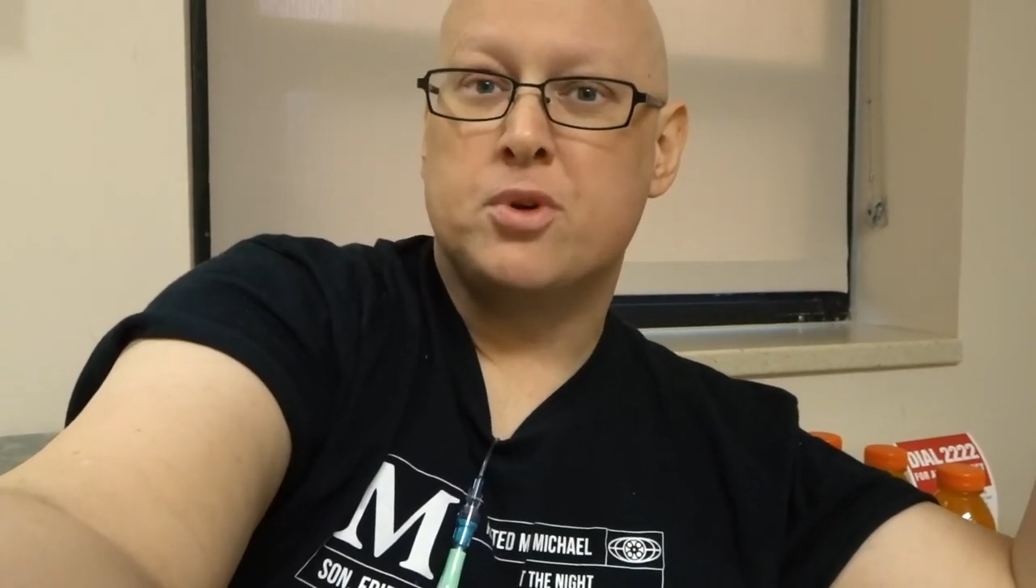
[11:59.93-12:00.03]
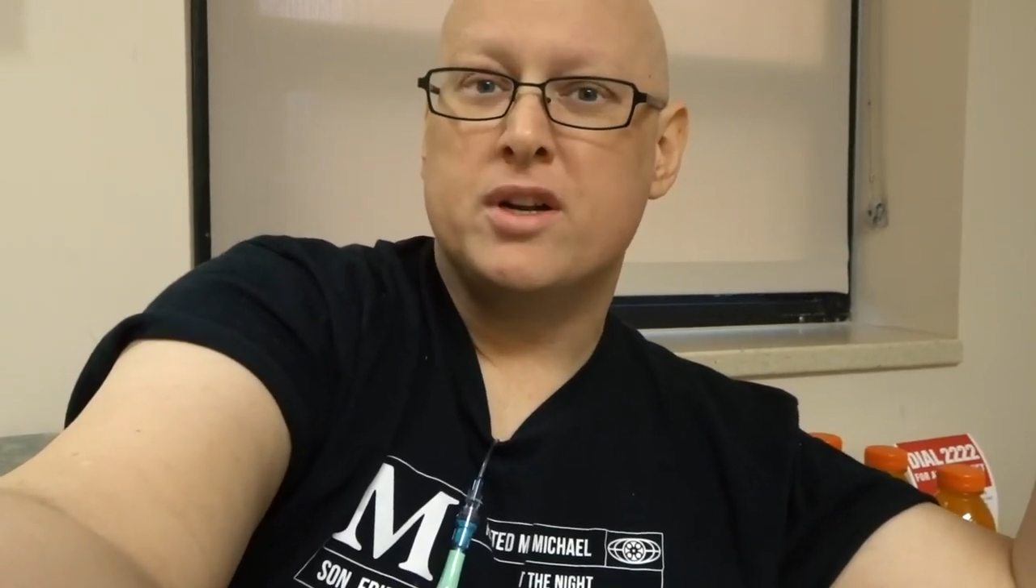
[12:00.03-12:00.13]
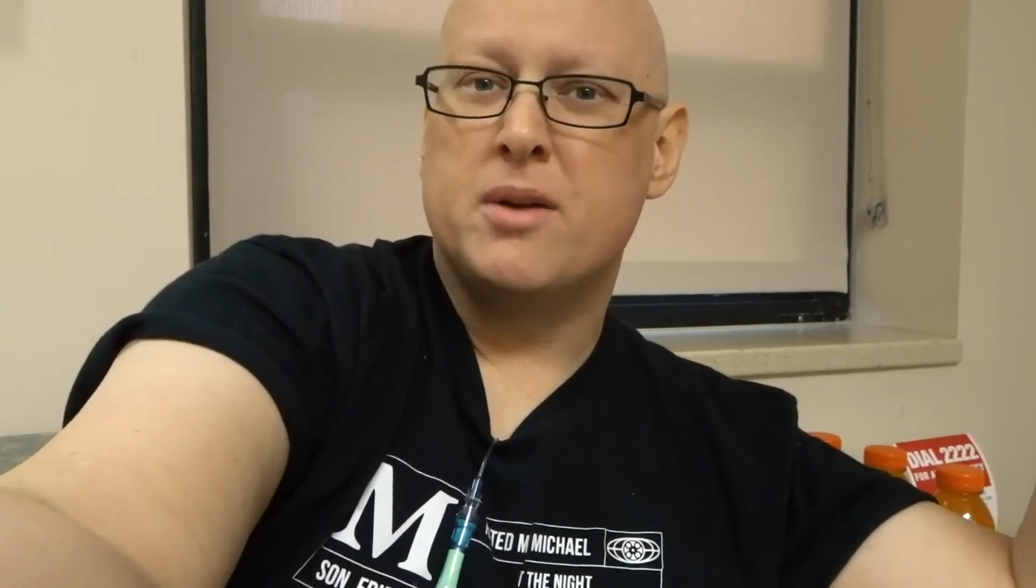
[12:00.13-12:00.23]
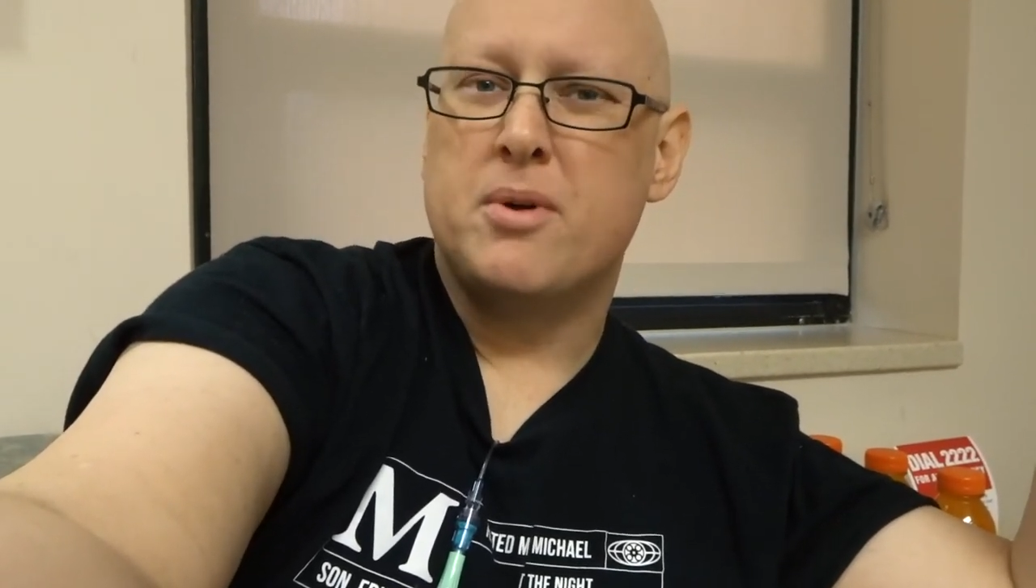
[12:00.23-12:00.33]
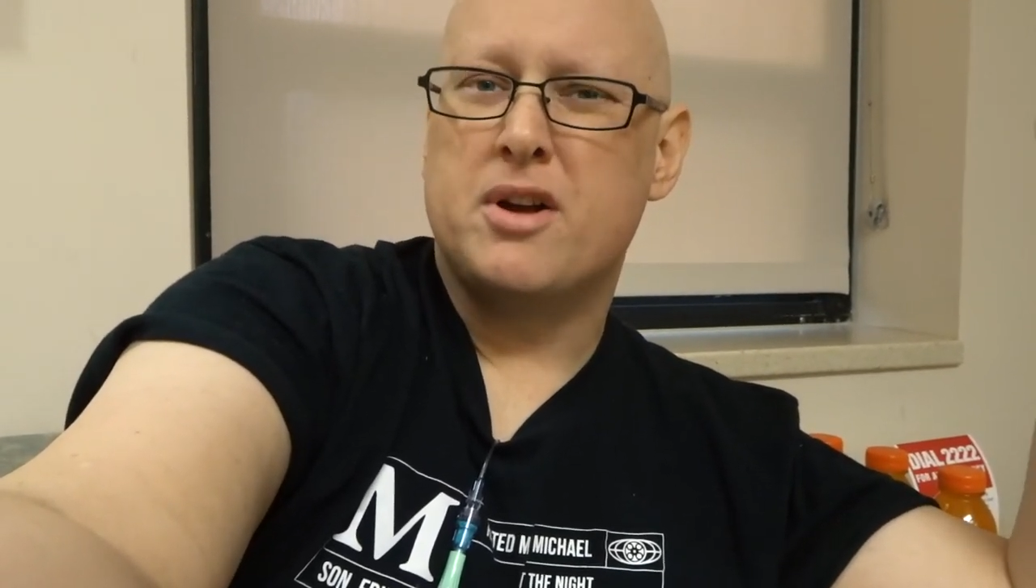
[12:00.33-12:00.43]

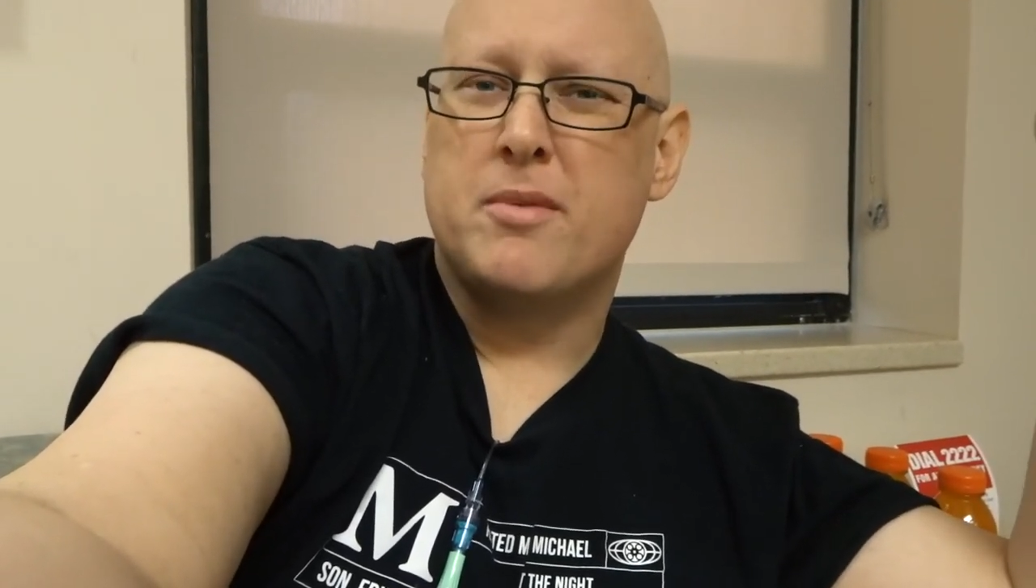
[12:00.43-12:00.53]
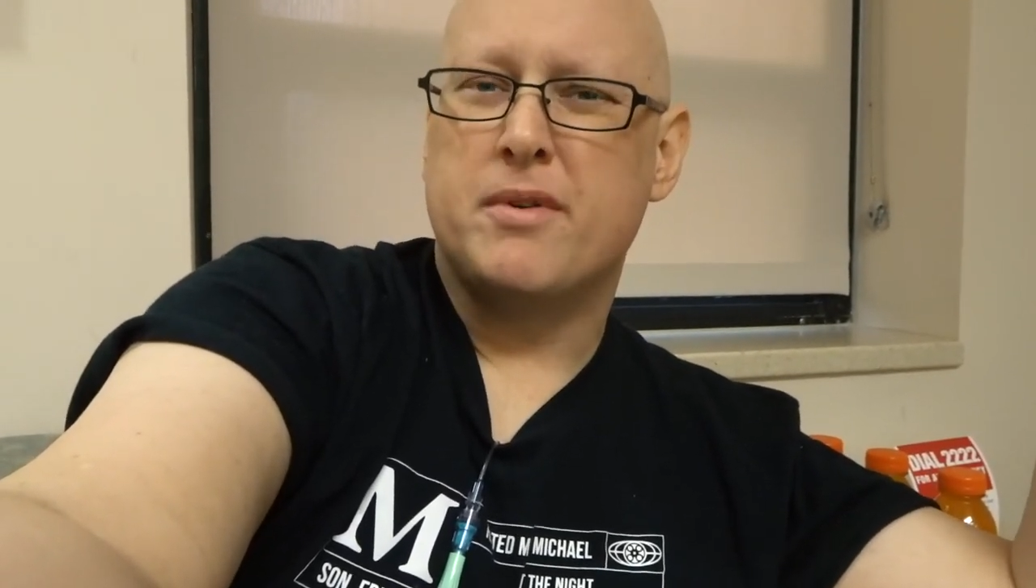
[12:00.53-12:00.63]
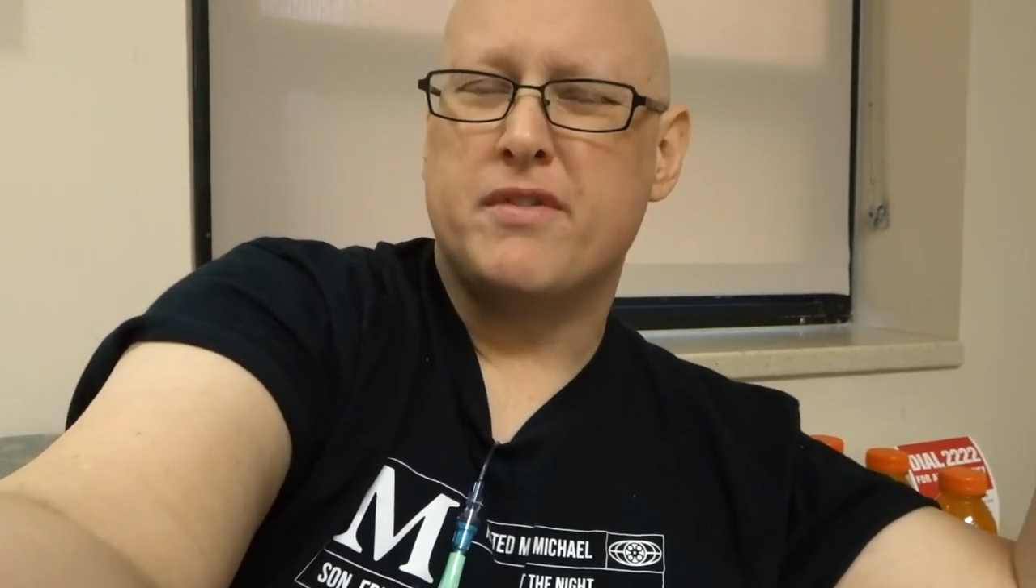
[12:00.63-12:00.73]
morning I woke up,